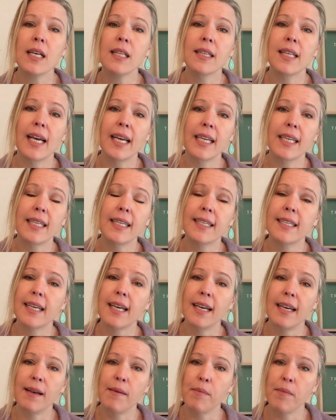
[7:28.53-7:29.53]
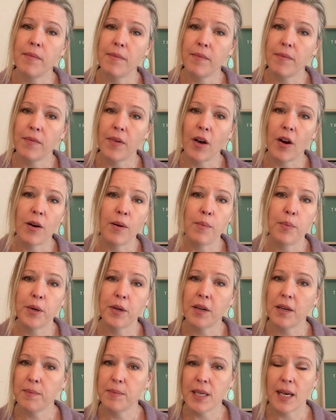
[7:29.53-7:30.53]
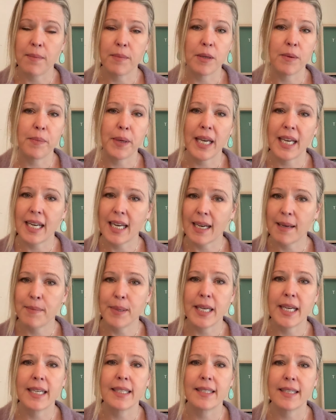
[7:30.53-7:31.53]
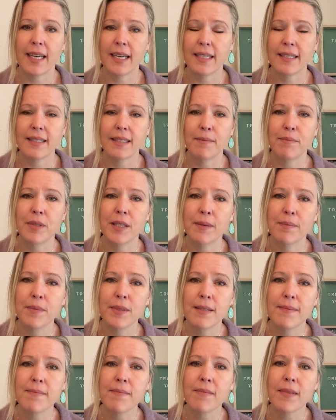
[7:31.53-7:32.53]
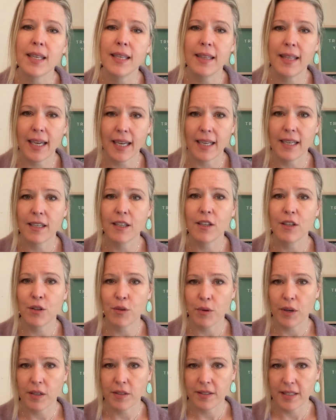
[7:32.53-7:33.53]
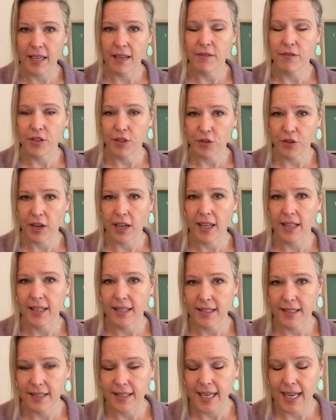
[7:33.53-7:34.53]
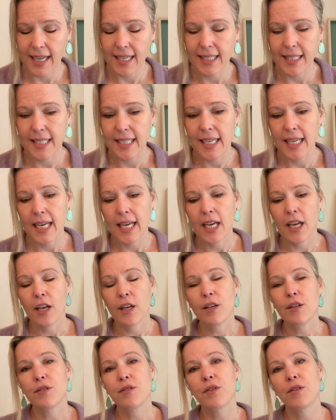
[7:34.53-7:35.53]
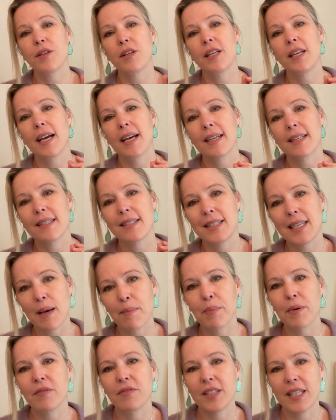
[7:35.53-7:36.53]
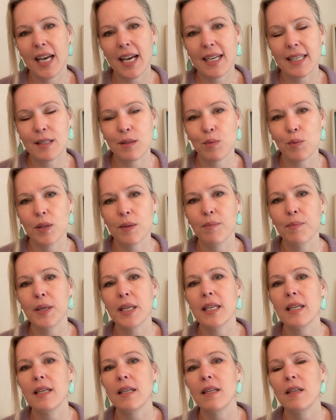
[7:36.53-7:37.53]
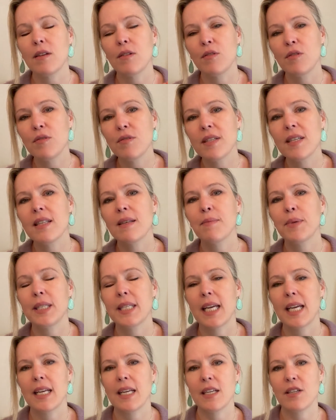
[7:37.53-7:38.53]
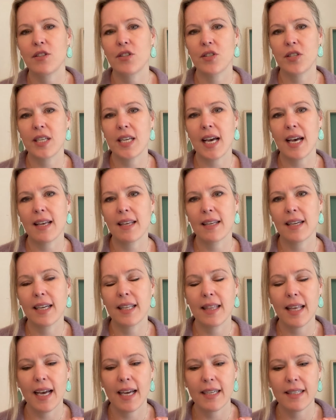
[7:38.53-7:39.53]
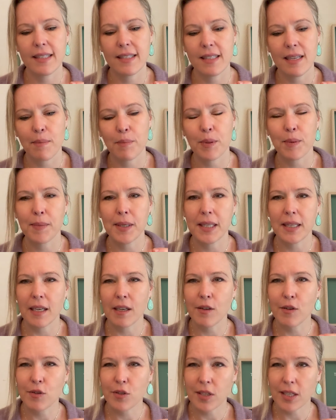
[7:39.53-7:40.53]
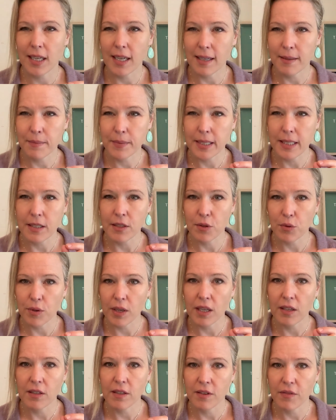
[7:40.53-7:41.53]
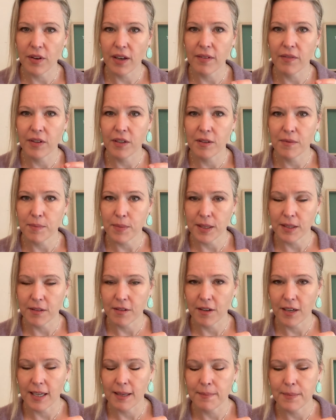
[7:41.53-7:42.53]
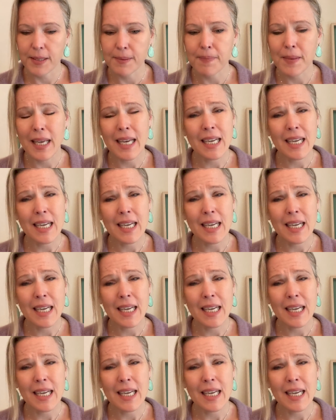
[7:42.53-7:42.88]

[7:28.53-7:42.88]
like um, heartburn, abdominal pain, IBS kind of symptoms, then you are safe to try this test. So the next step of tests would be, you know, using the betaine HCl, and that is a supplement that usually comes in 300 to 500 milligrams.